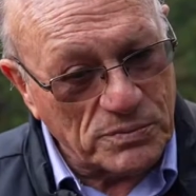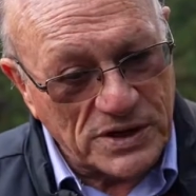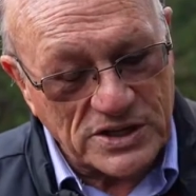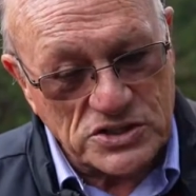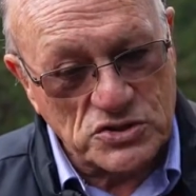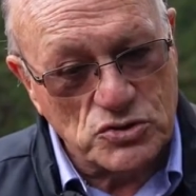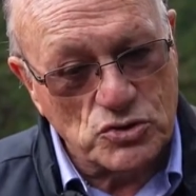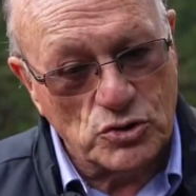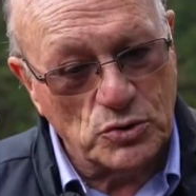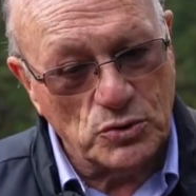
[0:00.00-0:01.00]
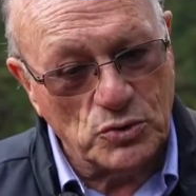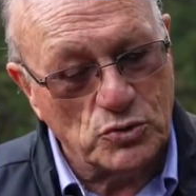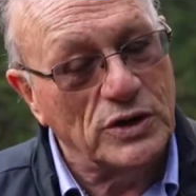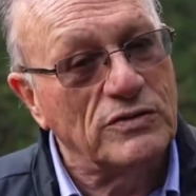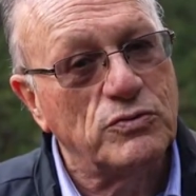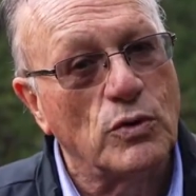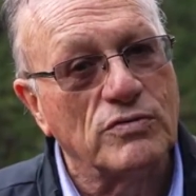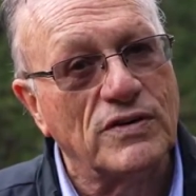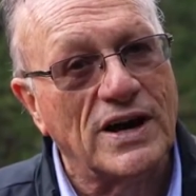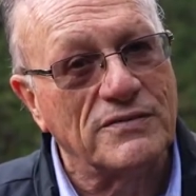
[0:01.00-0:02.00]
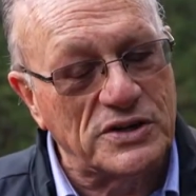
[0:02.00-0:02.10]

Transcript: days 2, 3, 4, 5,